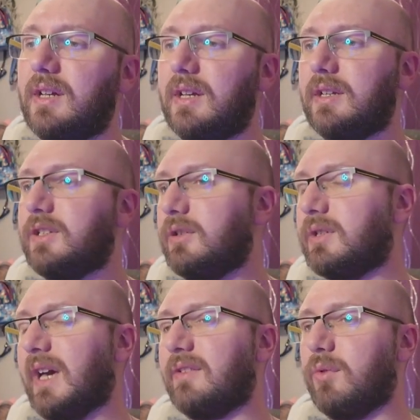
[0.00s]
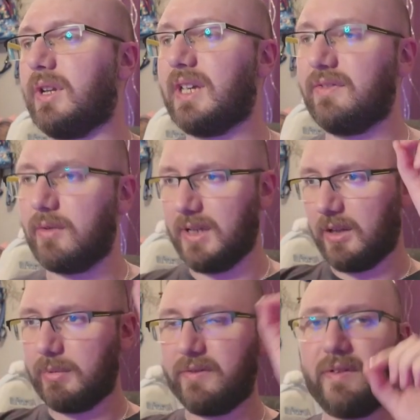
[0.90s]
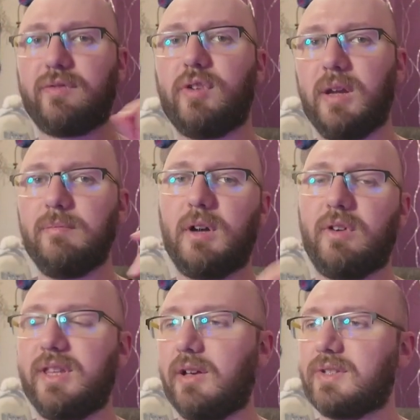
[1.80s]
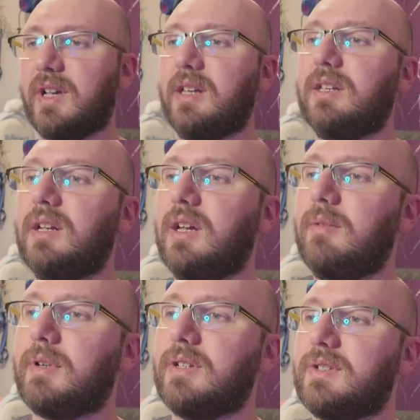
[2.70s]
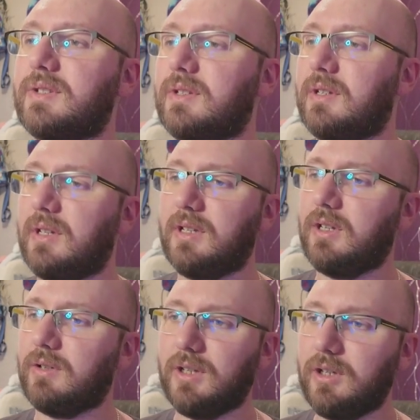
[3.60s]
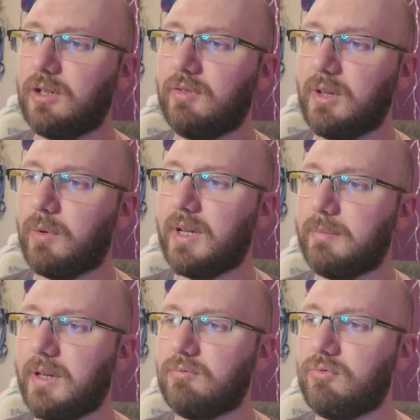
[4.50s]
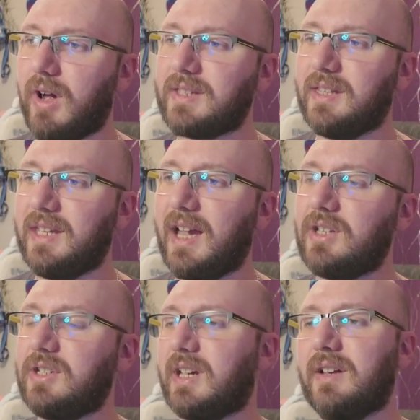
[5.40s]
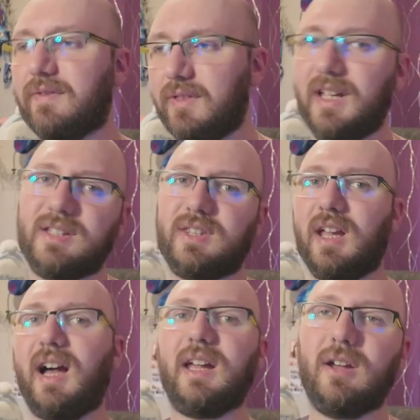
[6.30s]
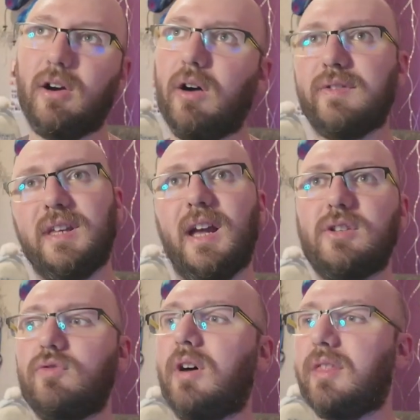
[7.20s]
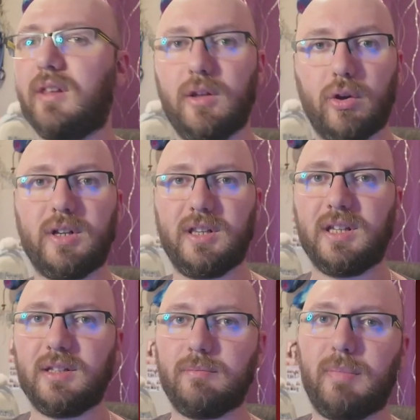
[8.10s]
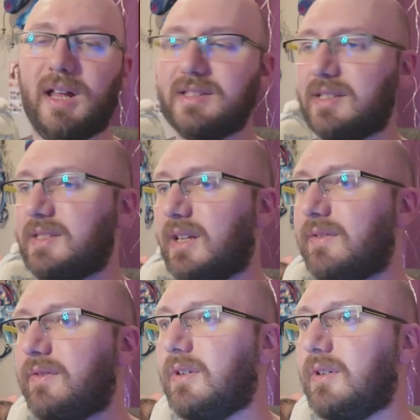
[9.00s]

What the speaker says: you kind of want to give it a little bit of a frame around the outside, because, you know, you don't really want it being right at the edge. It kind of leads the eye off the edge rather than looking at the patterns itself.